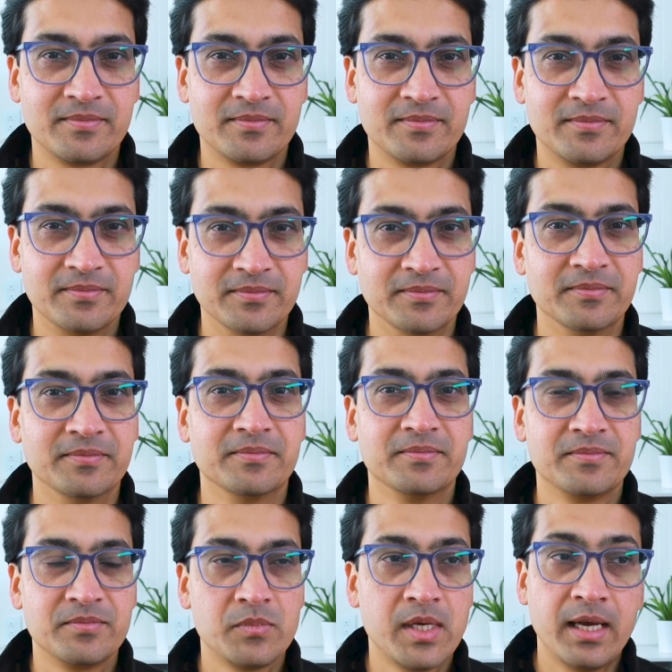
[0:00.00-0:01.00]
Hmm.
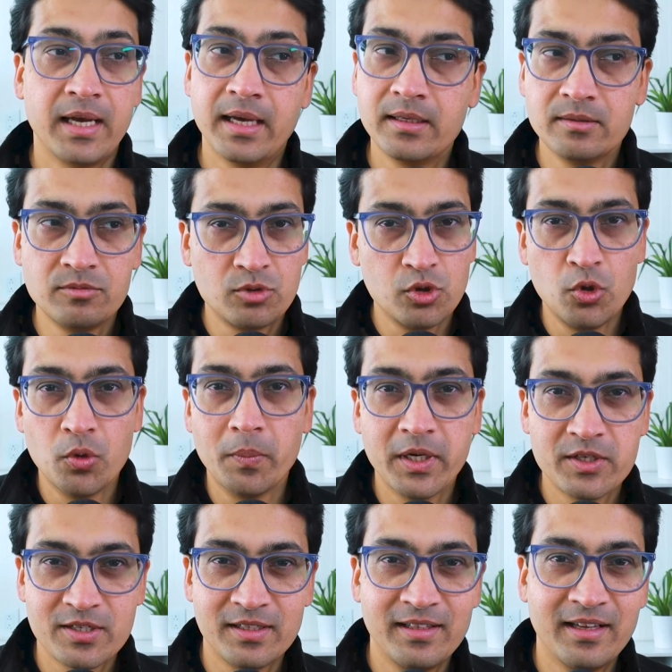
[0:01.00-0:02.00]
And you
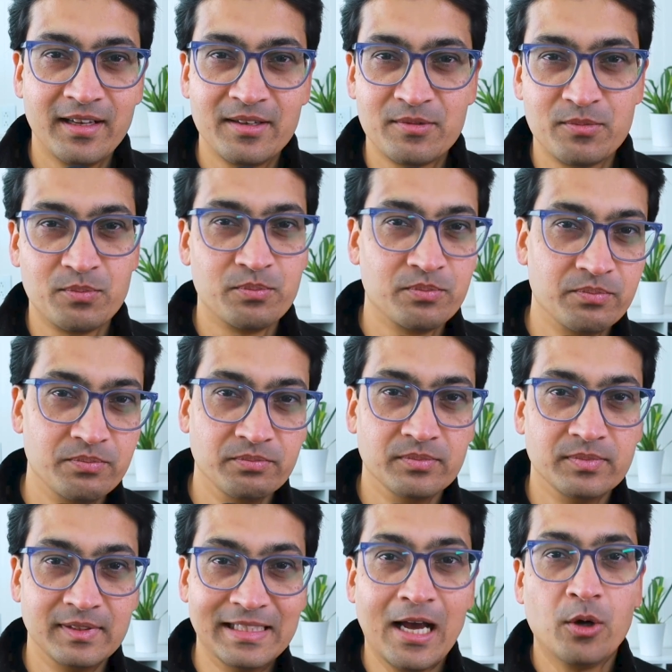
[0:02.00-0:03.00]
mentioned that
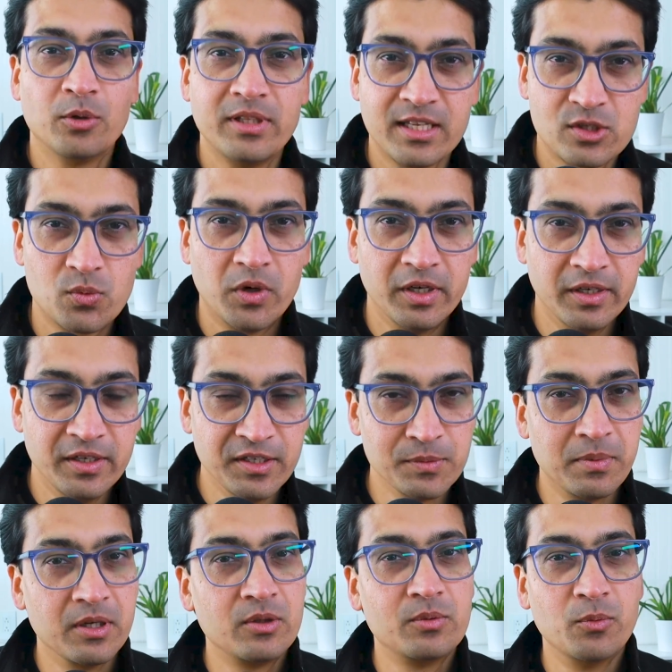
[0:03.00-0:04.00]
now that's what it is.
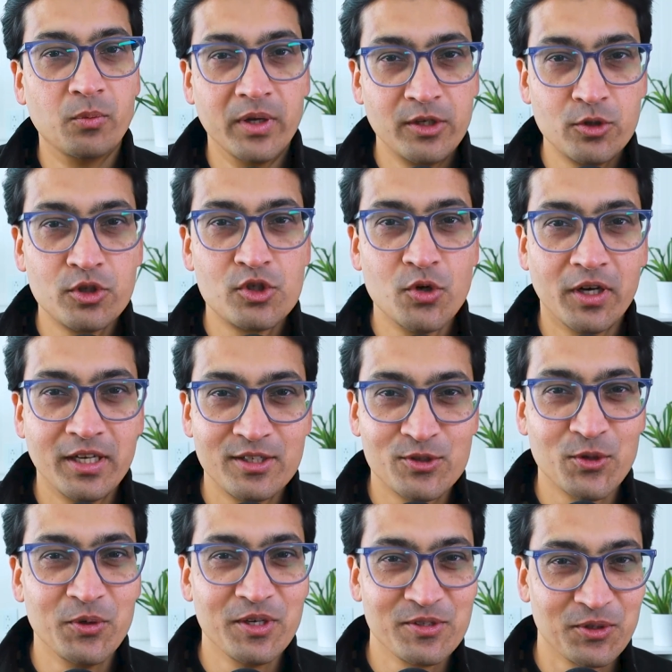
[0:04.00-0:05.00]
But when you joined 2
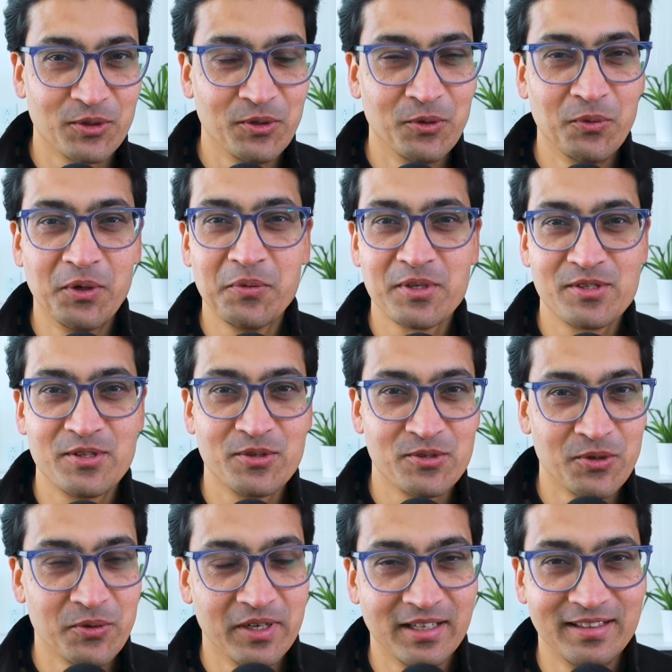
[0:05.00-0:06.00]
years ago, what was the
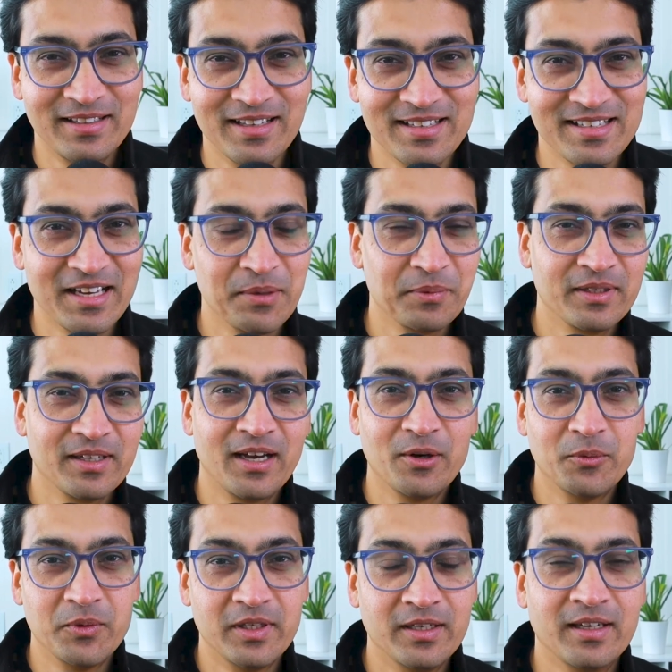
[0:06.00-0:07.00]
story at that time, and how
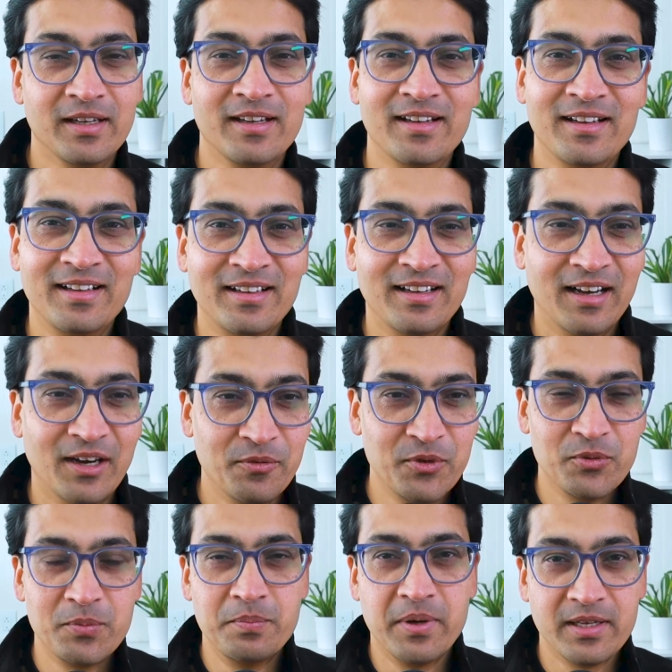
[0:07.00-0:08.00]

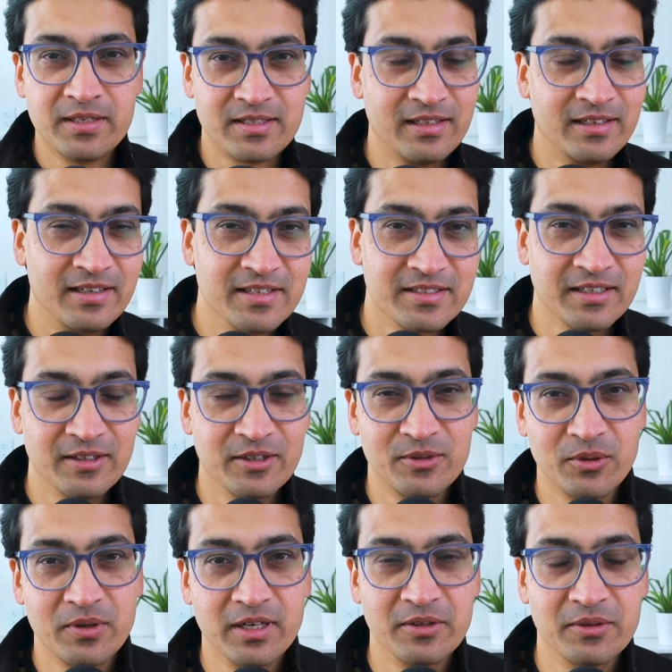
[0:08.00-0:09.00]
you basically decided to
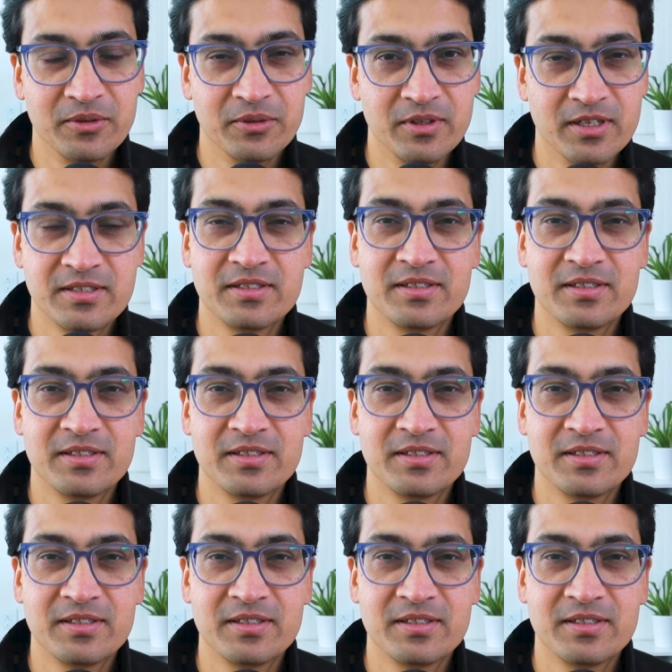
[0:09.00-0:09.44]
get into this?